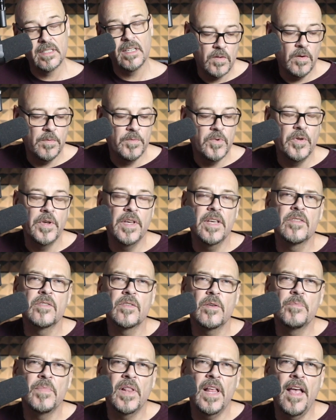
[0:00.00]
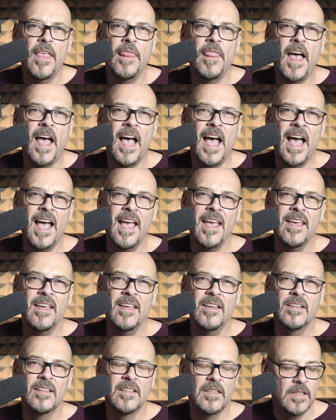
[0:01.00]
So what I'm doing here is I'm playing the A
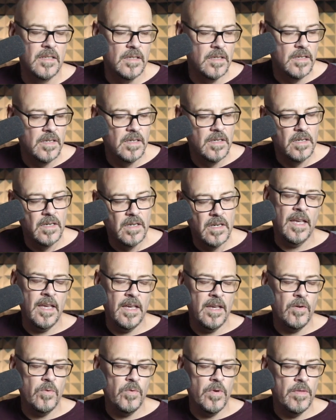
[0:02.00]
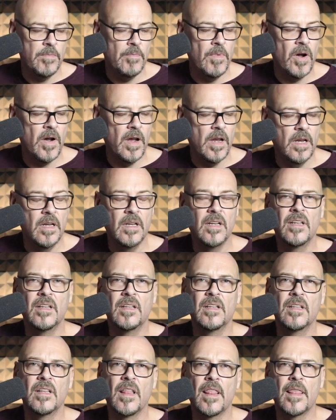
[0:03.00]
here with my
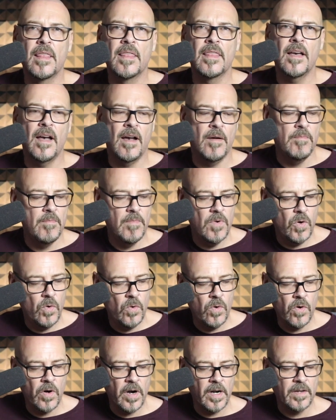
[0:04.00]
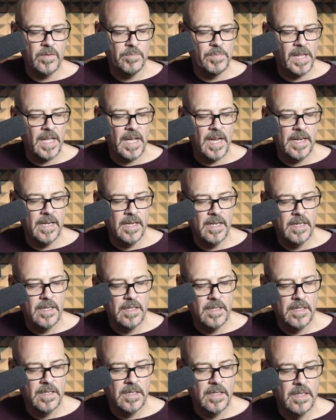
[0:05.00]
thumb, or I can play
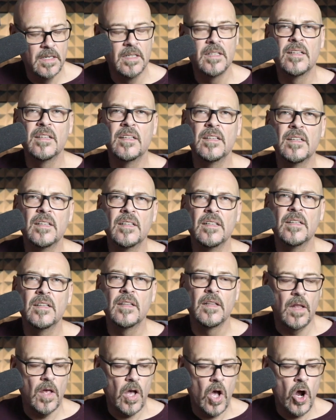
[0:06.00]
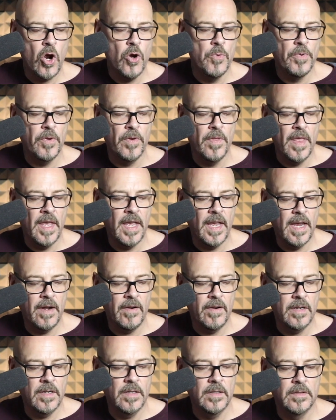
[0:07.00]
open there,
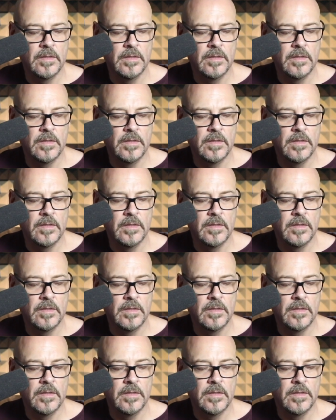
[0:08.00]
right?